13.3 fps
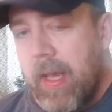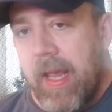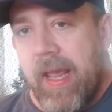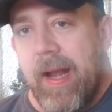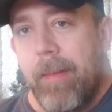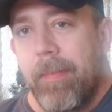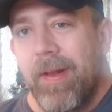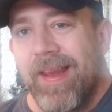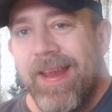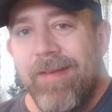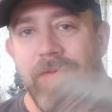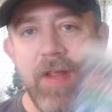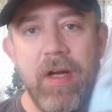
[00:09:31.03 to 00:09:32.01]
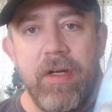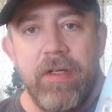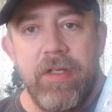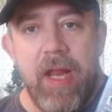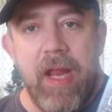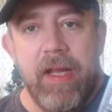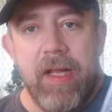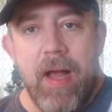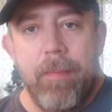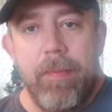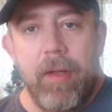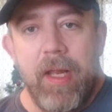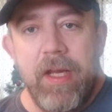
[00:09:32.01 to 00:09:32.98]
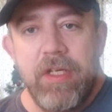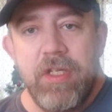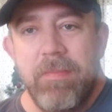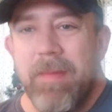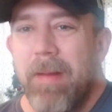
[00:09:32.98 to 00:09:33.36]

And I believe there's a compilation.